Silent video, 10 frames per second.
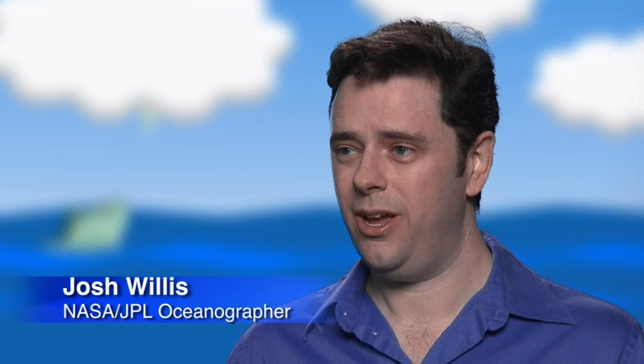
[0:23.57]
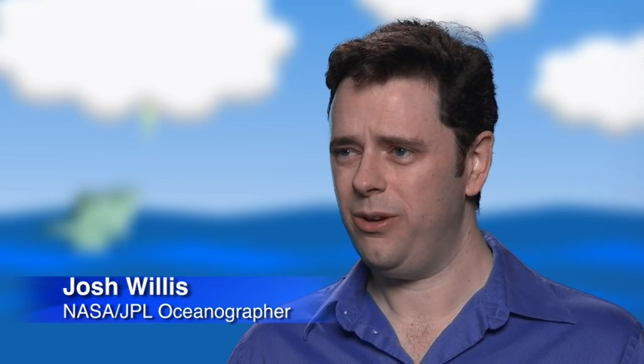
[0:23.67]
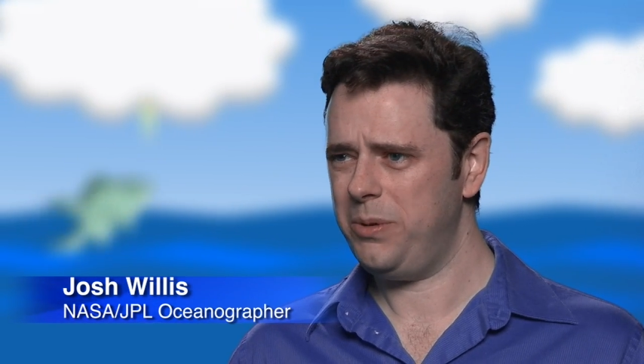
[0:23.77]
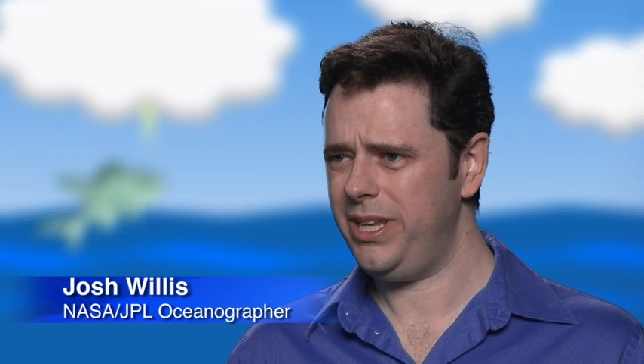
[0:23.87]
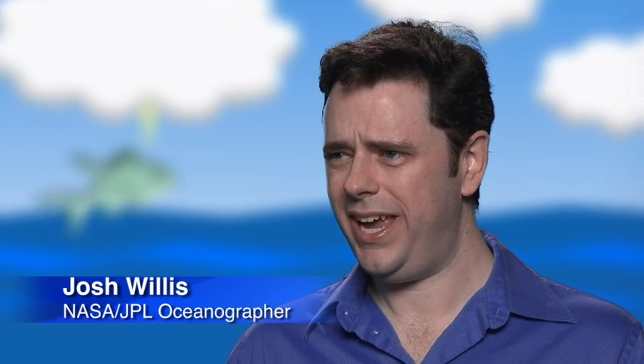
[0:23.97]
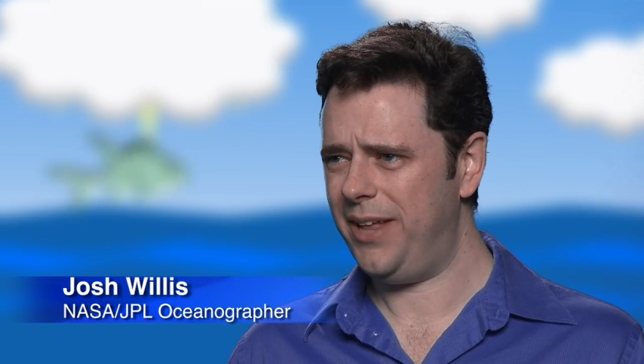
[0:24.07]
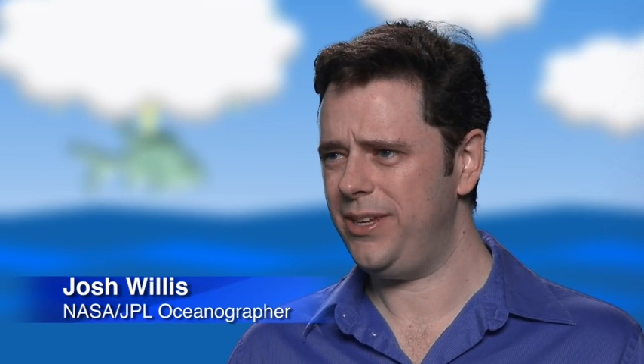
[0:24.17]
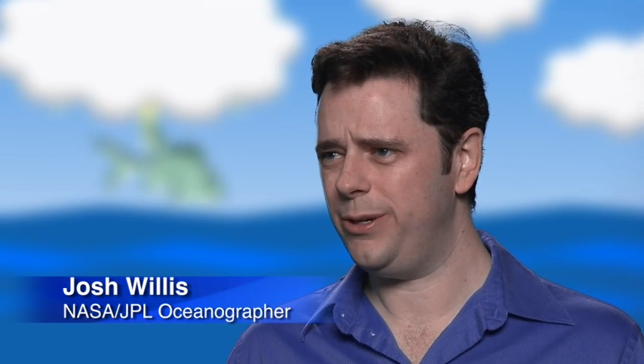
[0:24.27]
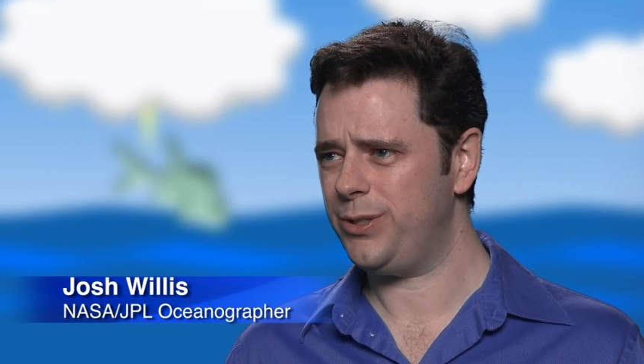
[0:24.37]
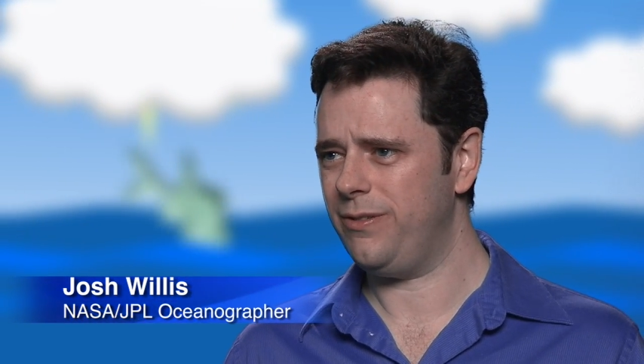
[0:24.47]
really how the
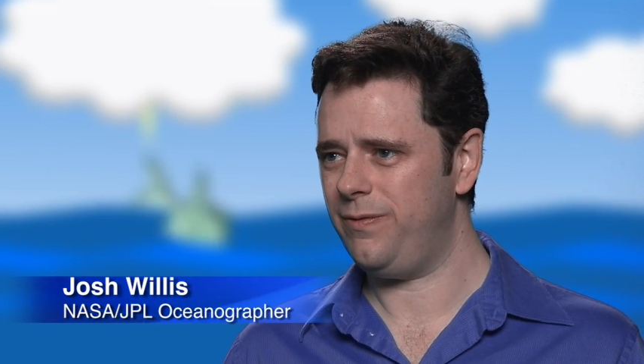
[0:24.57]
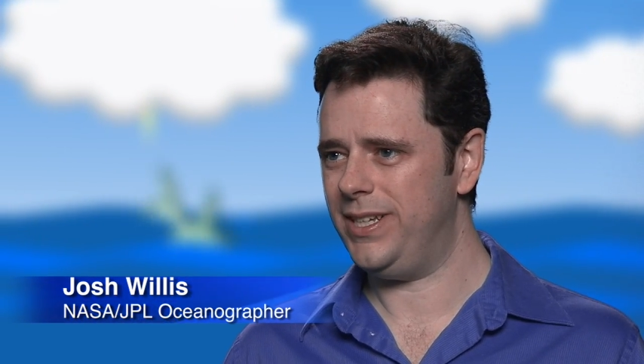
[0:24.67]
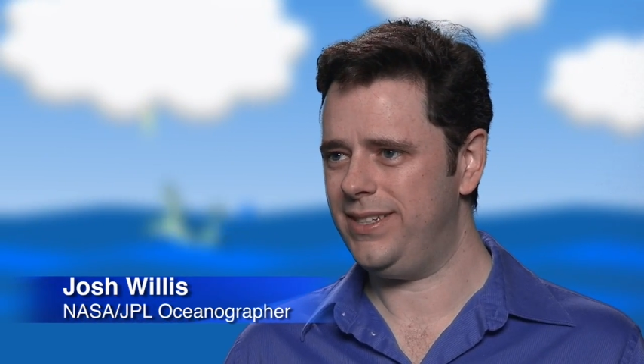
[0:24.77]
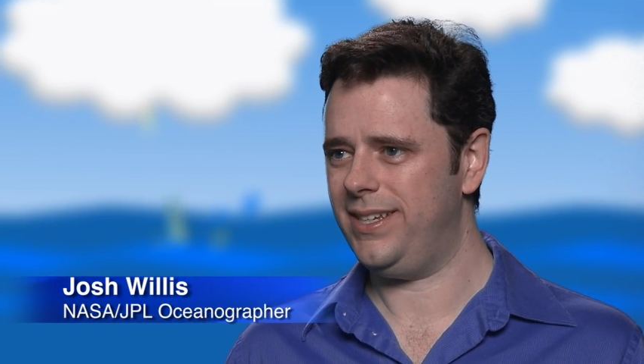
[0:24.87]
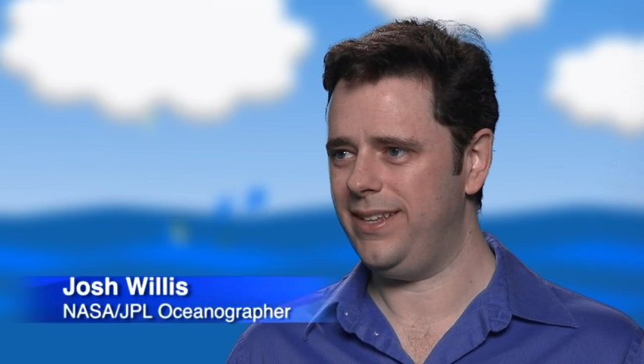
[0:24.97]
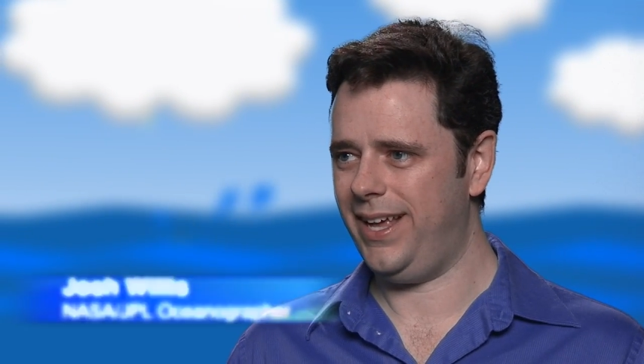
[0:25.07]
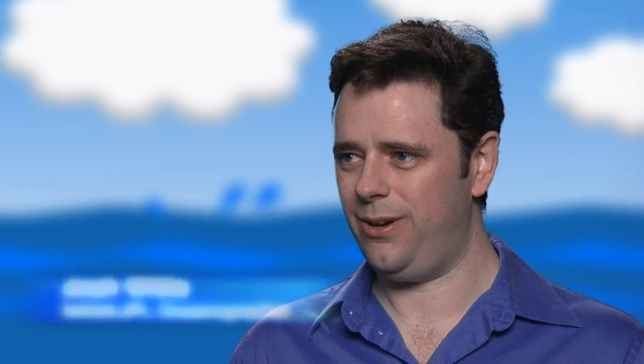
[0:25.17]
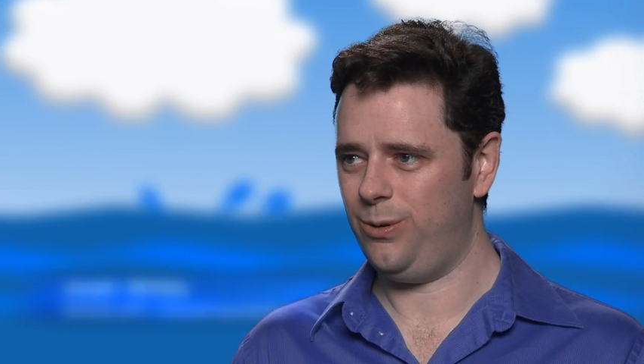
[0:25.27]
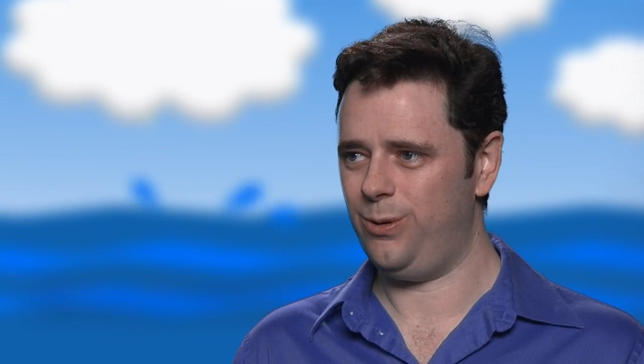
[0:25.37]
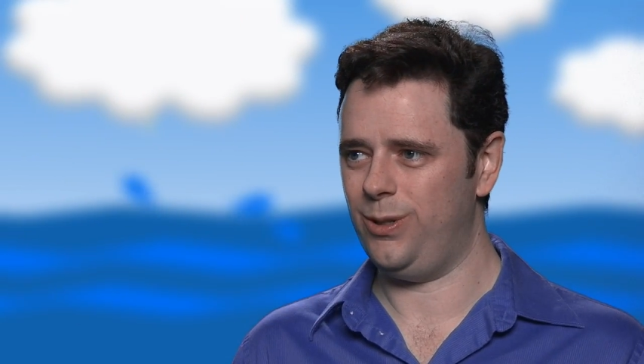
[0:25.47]
ocean fits into that
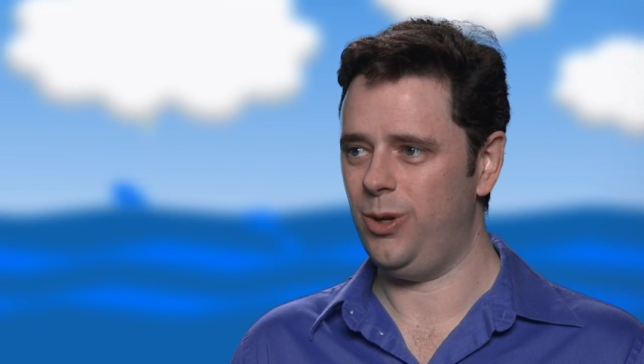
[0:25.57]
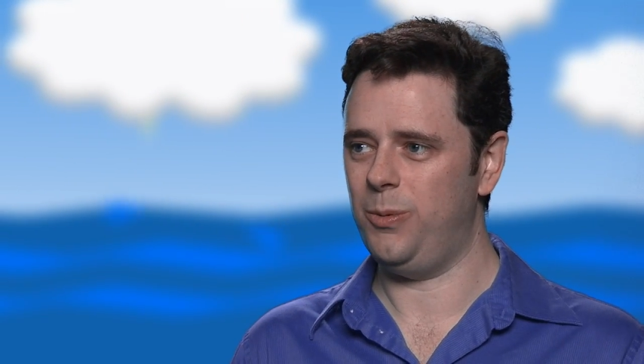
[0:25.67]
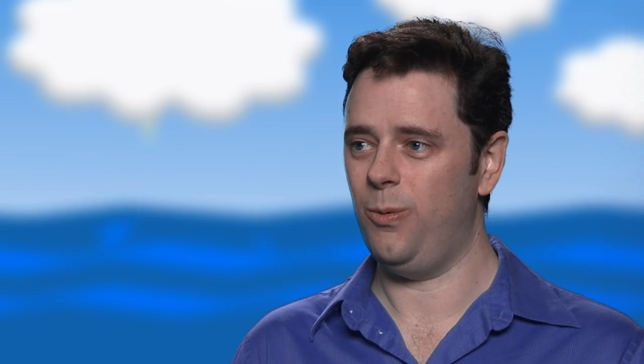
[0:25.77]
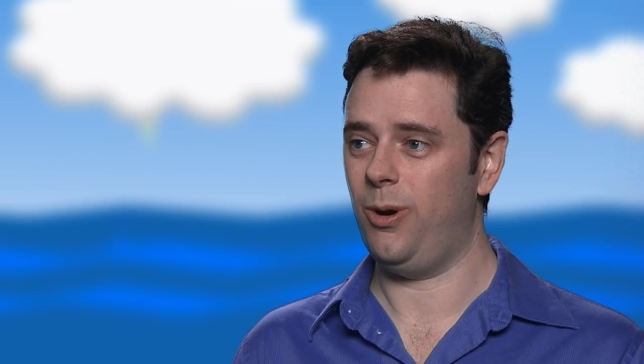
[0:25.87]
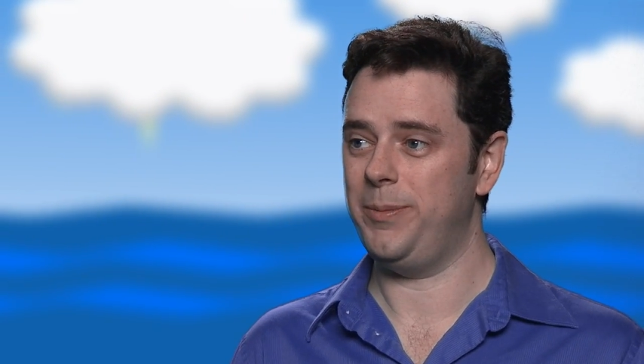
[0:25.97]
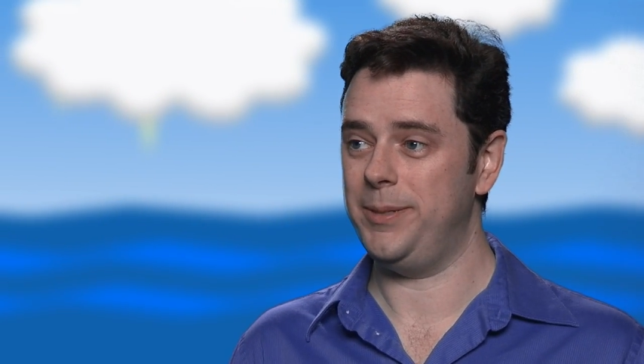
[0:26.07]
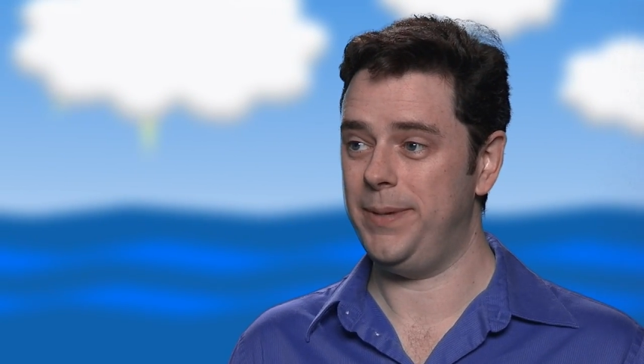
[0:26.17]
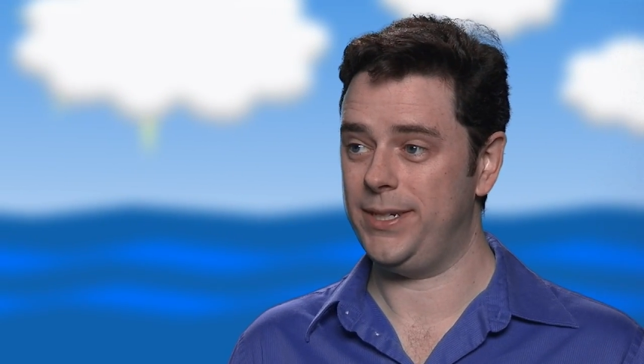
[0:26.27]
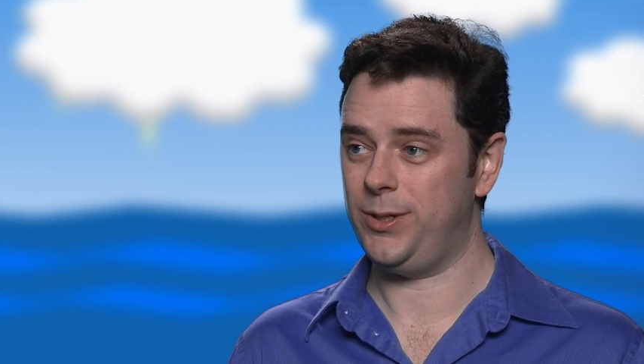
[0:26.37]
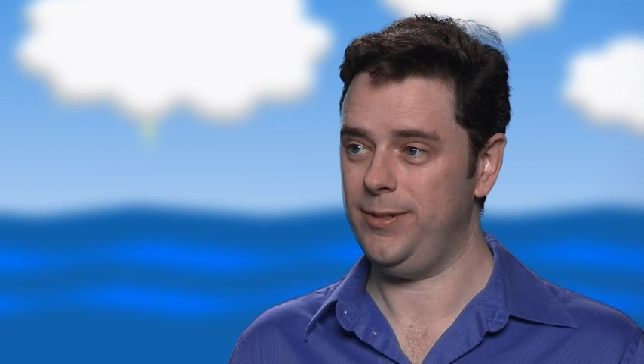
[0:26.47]
whole global warming
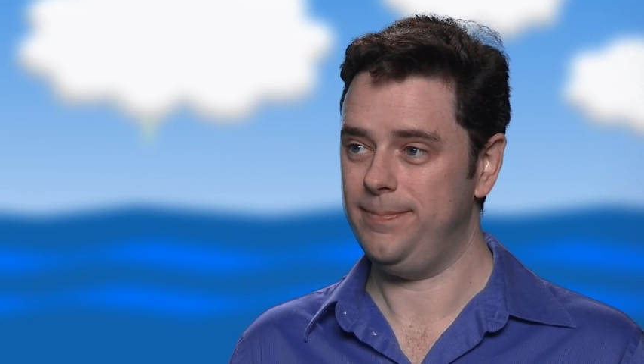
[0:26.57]
picture.